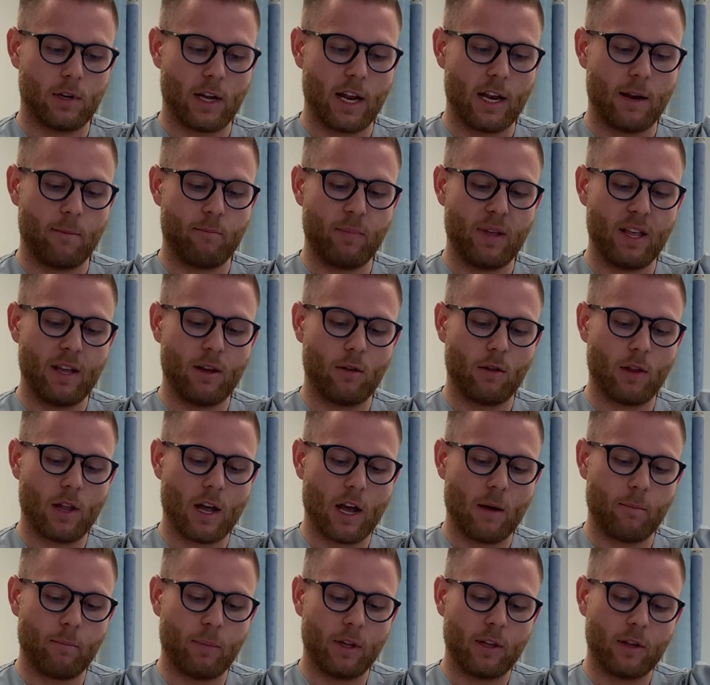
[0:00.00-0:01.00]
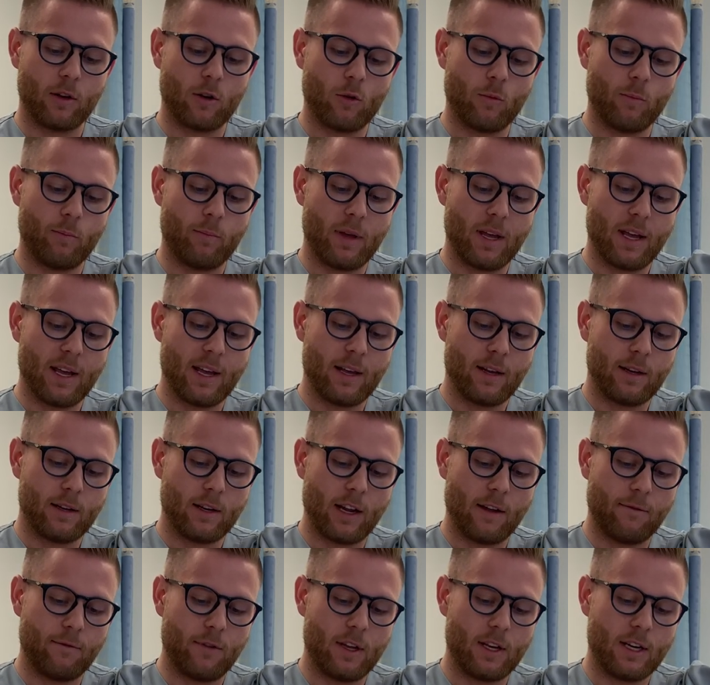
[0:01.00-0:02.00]
and peel up a little bit
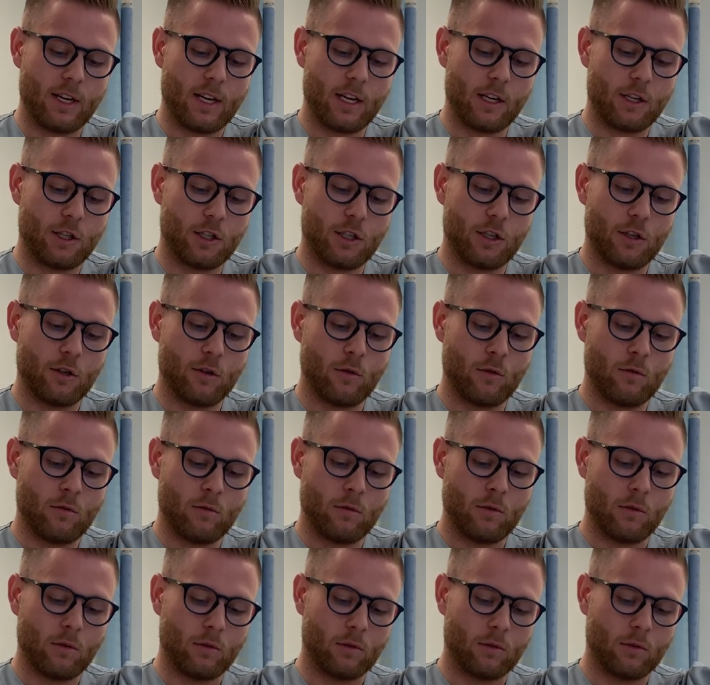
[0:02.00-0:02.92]
if you need to.